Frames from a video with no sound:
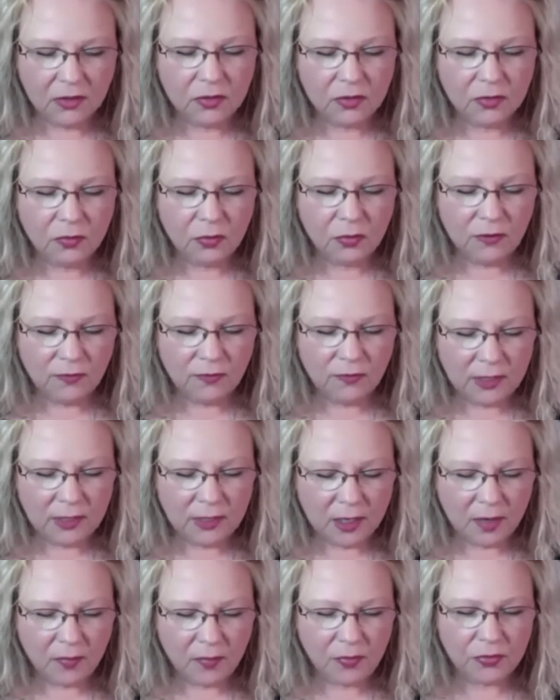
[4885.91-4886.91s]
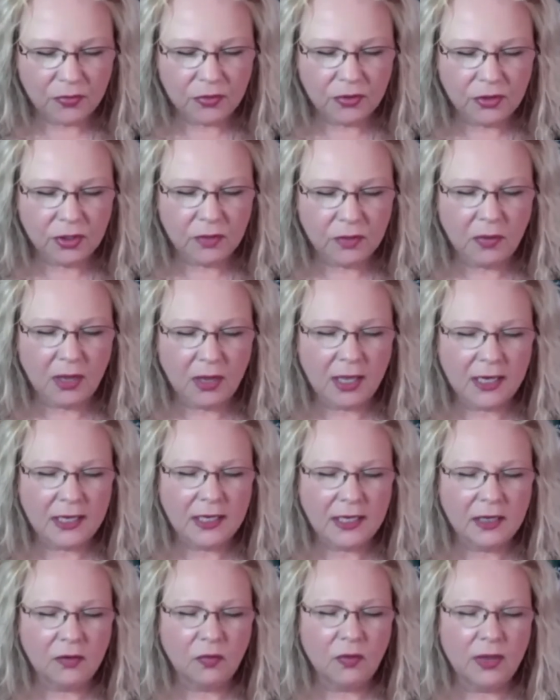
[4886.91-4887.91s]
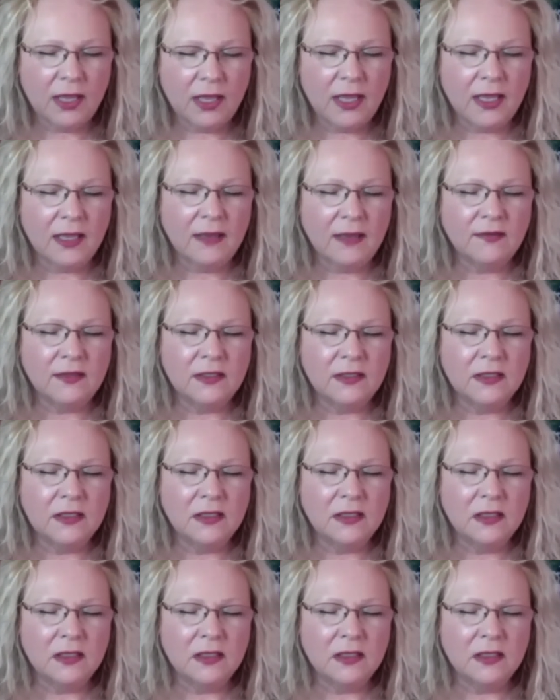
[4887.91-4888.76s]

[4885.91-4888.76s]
moving up through your body in waves,